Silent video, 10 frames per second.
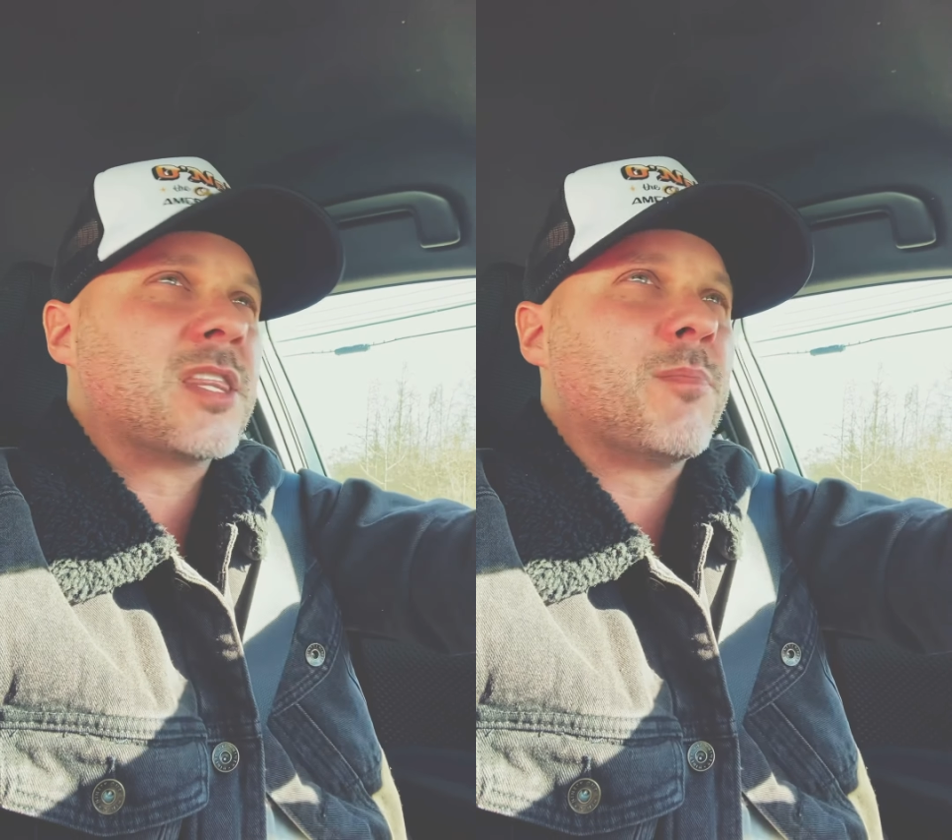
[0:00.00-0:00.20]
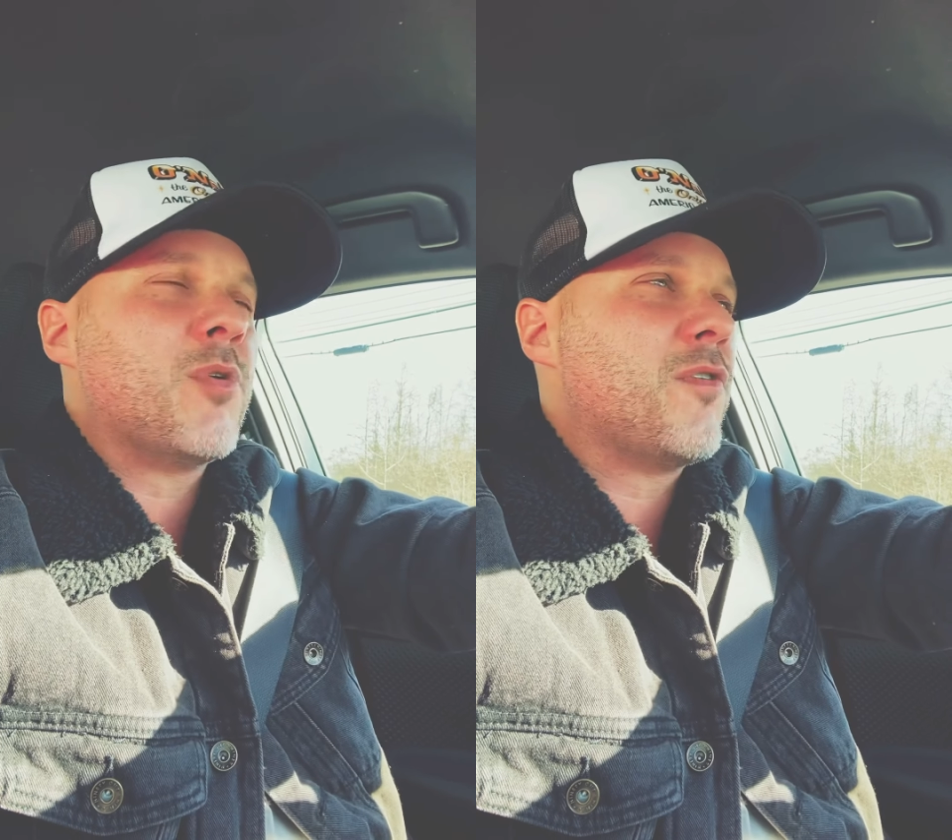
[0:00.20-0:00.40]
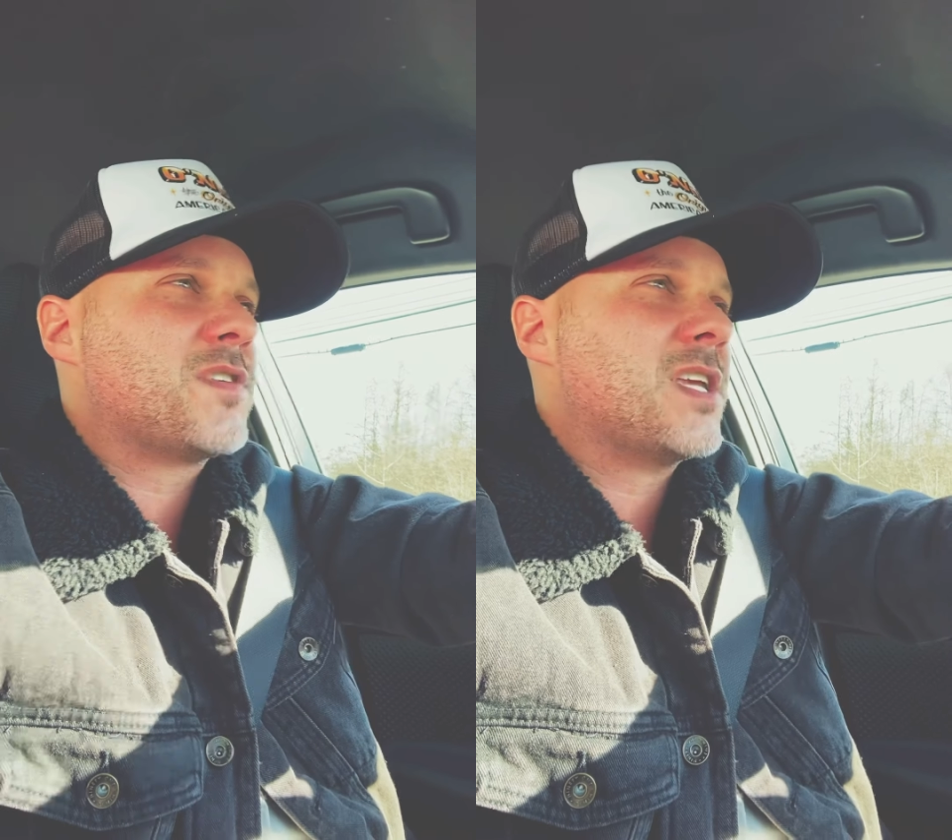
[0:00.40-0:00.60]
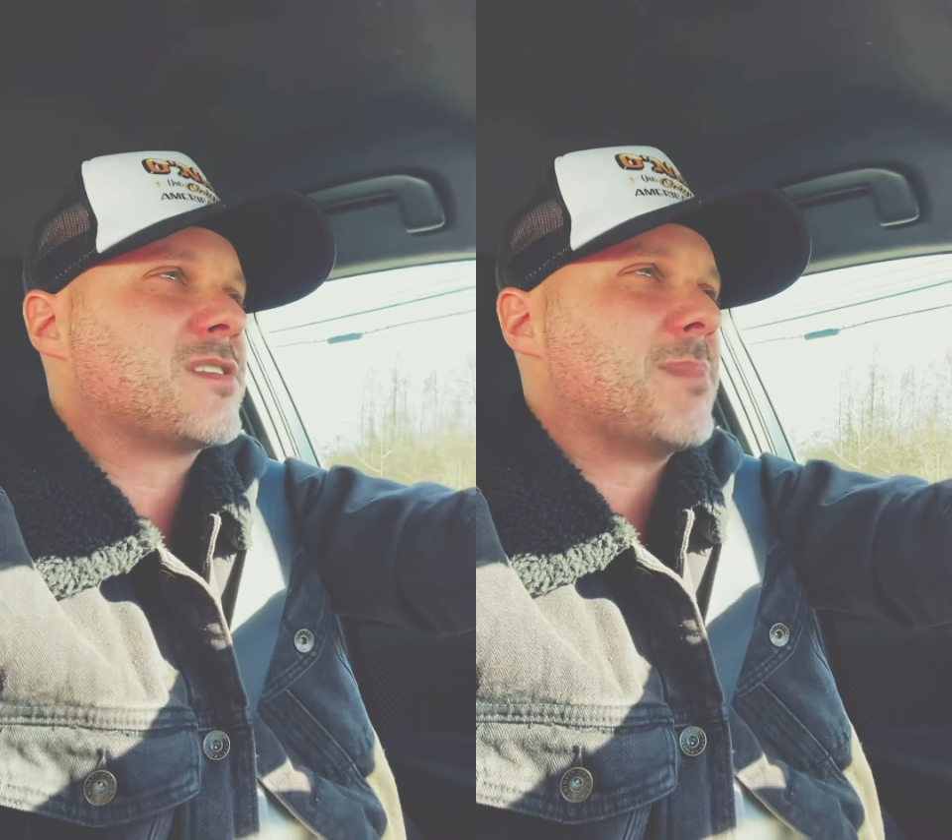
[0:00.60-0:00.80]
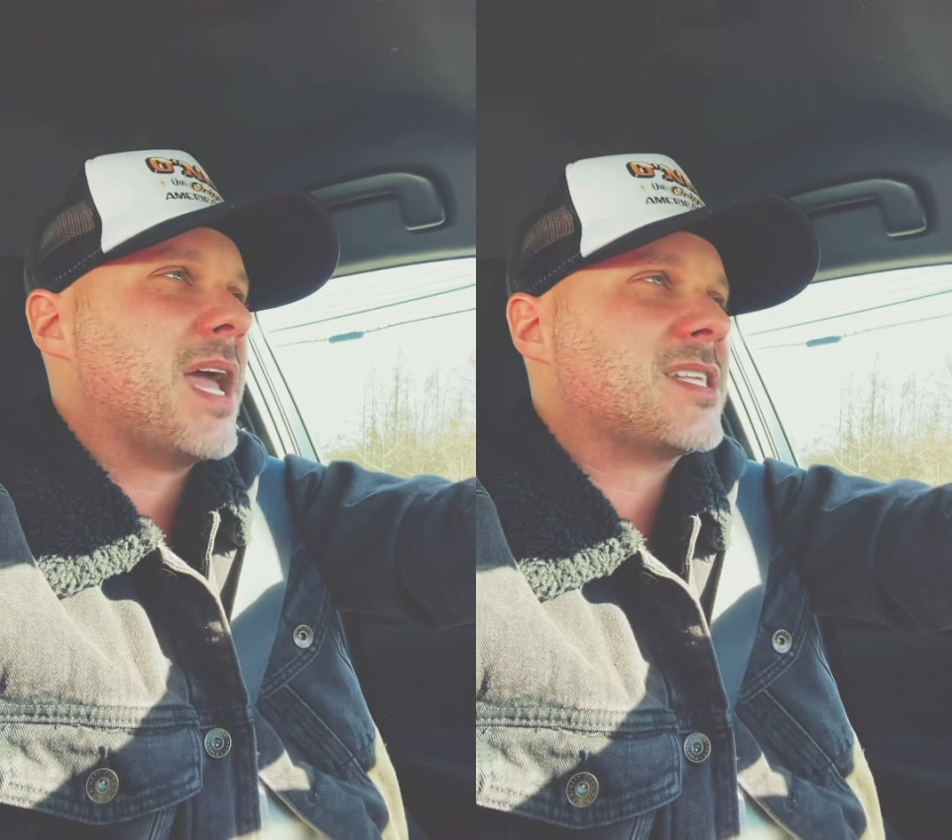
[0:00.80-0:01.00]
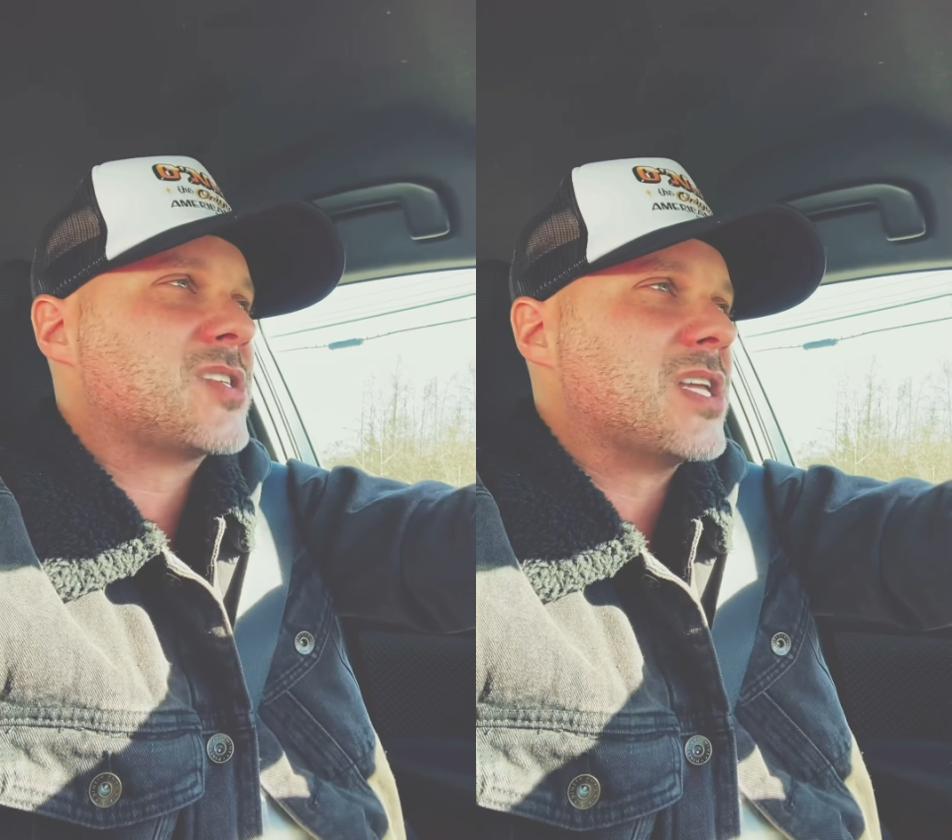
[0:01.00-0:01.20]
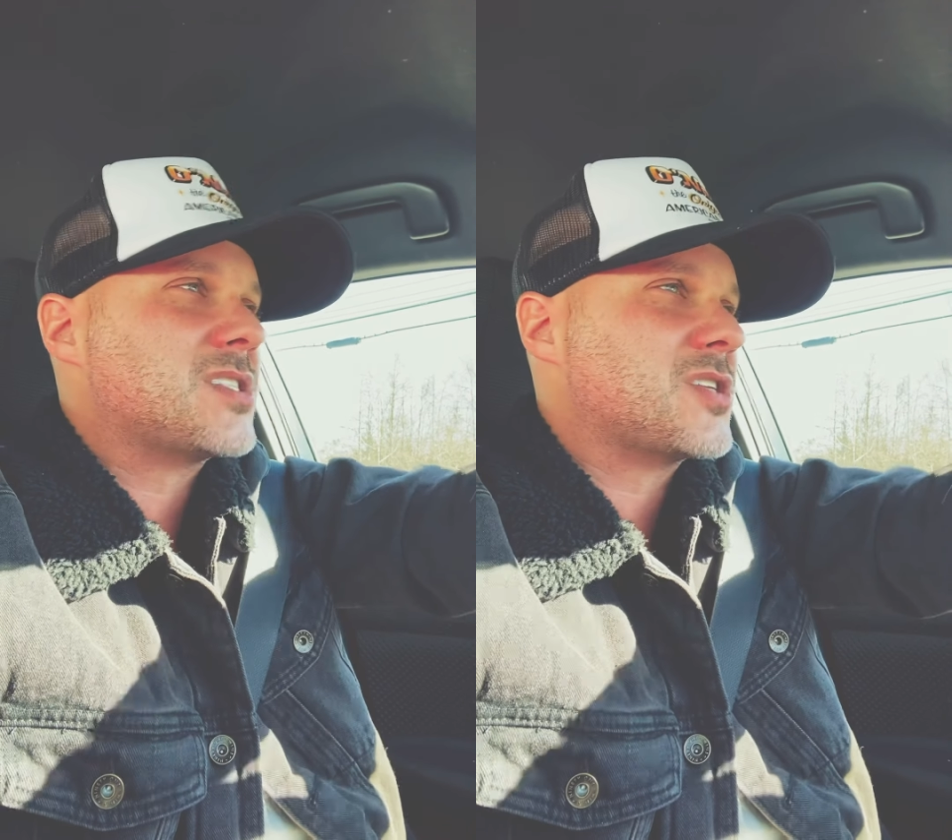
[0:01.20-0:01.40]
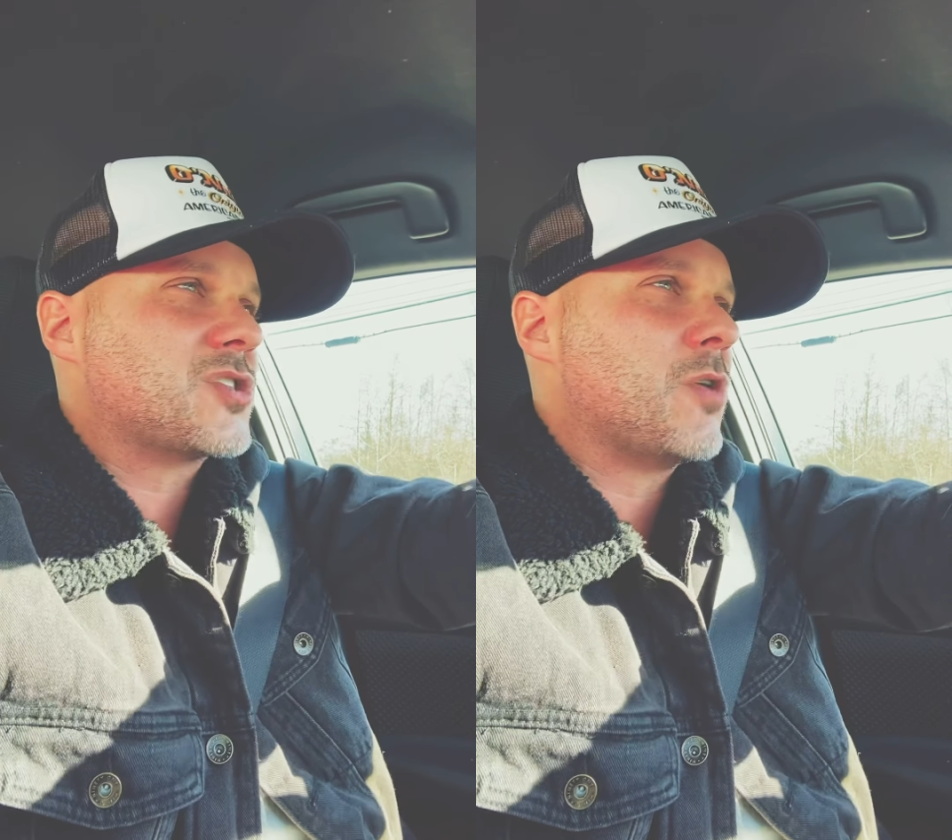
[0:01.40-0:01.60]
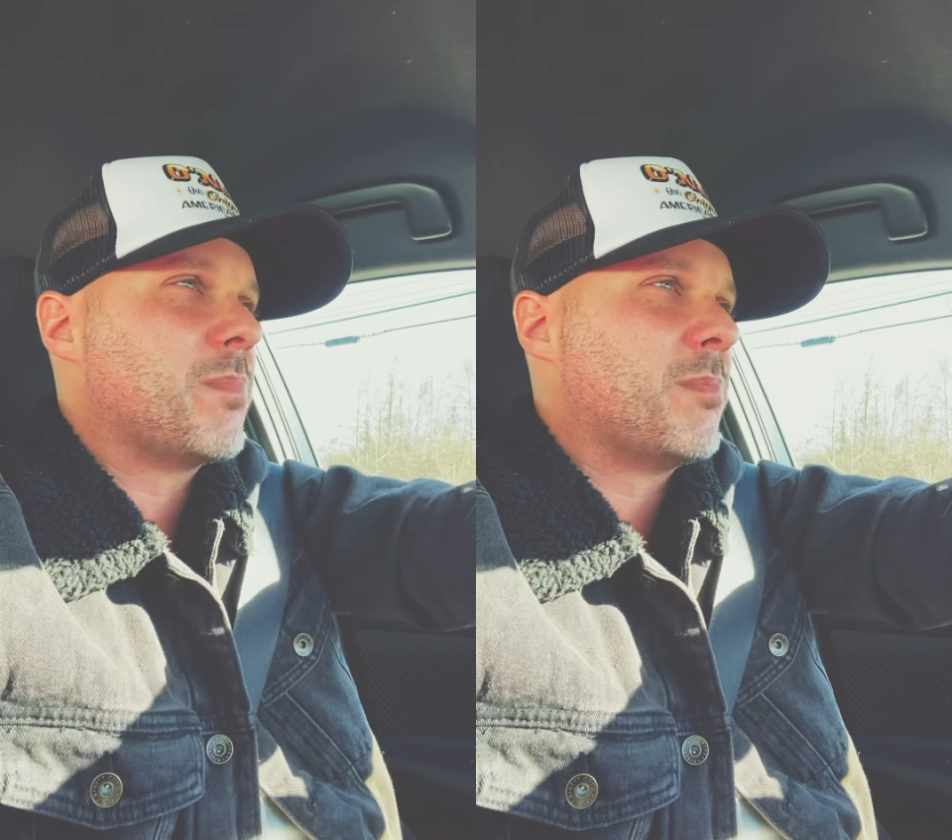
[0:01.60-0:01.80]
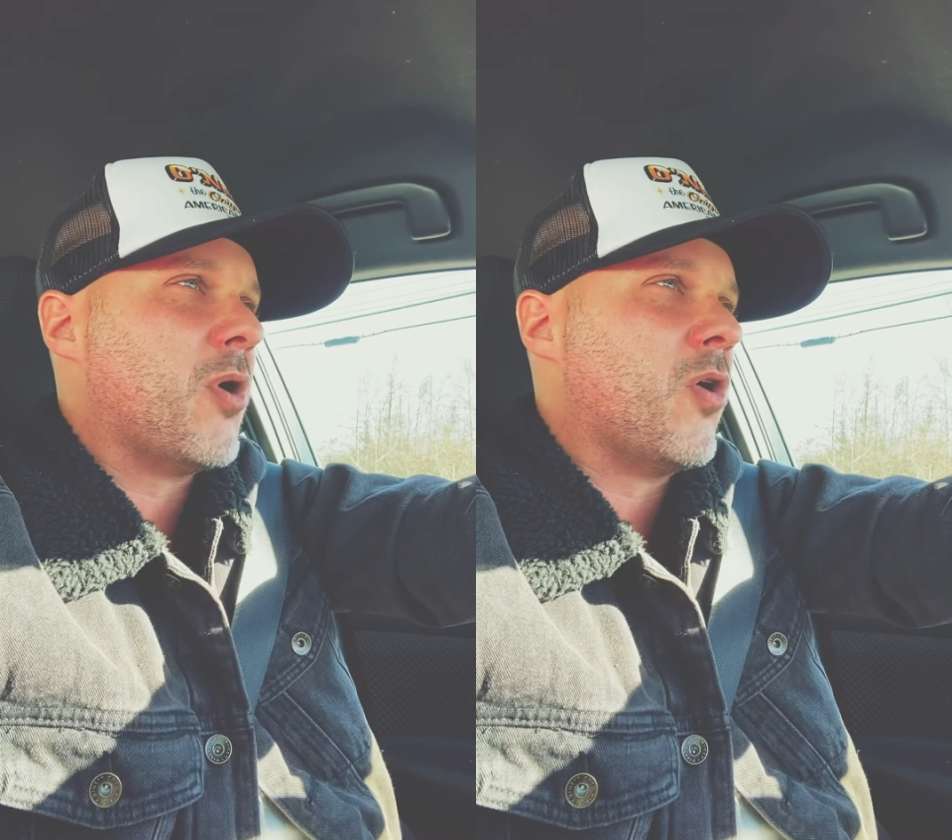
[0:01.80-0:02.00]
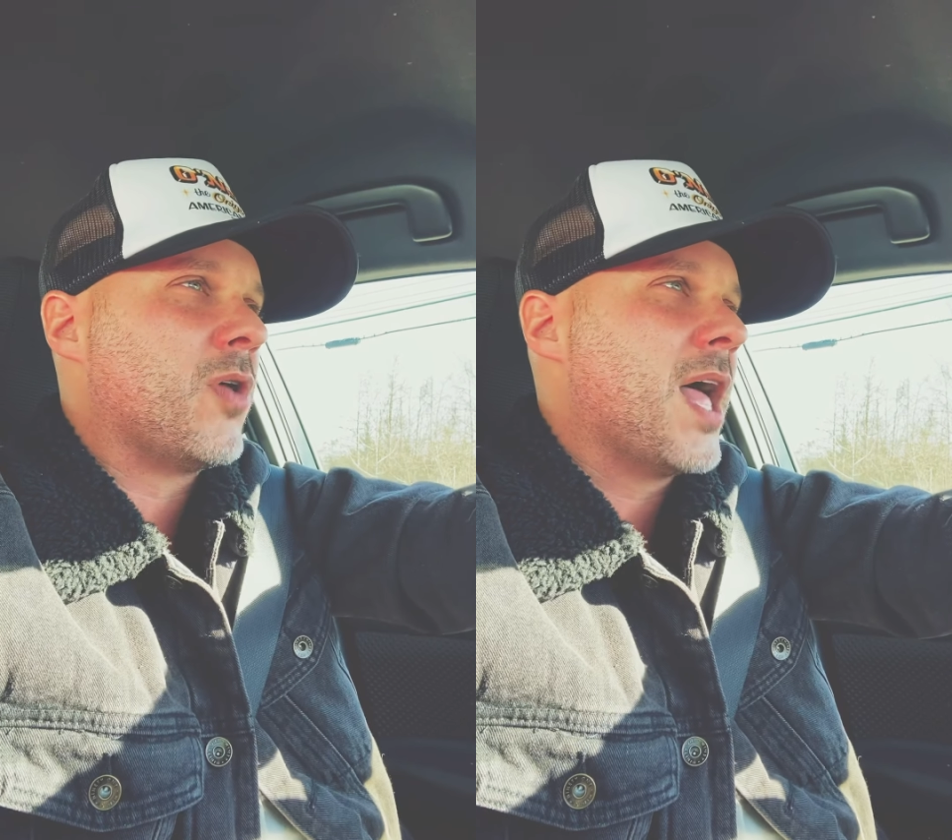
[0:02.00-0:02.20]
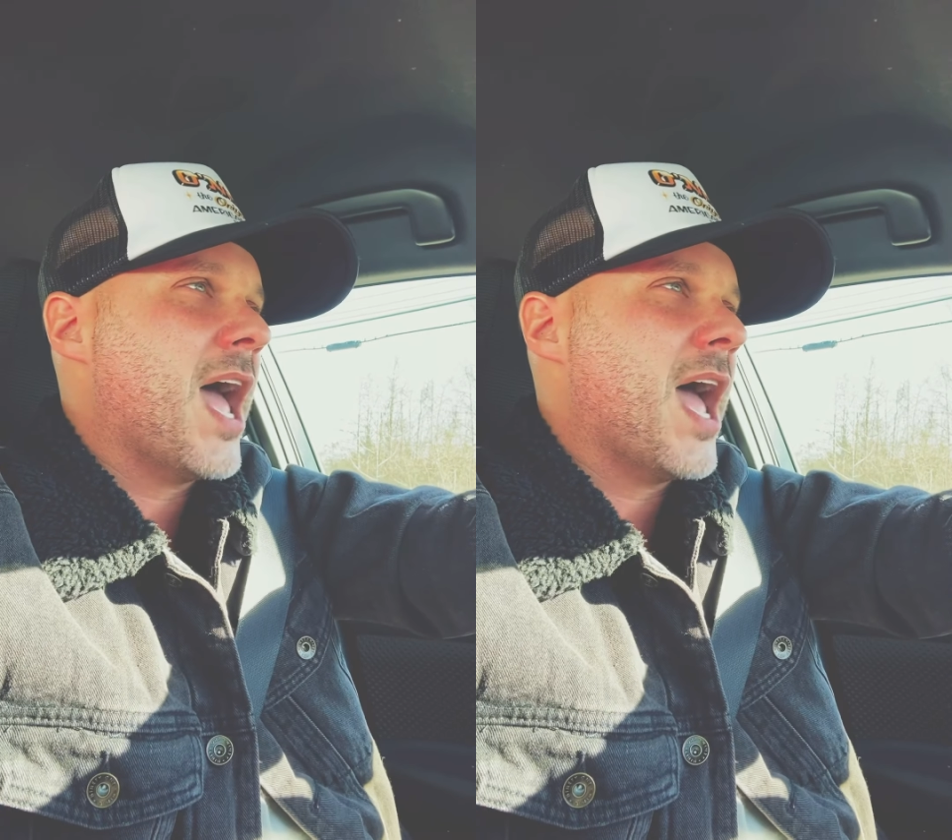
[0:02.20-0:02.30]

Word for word: The moves he's made since the Super Bowl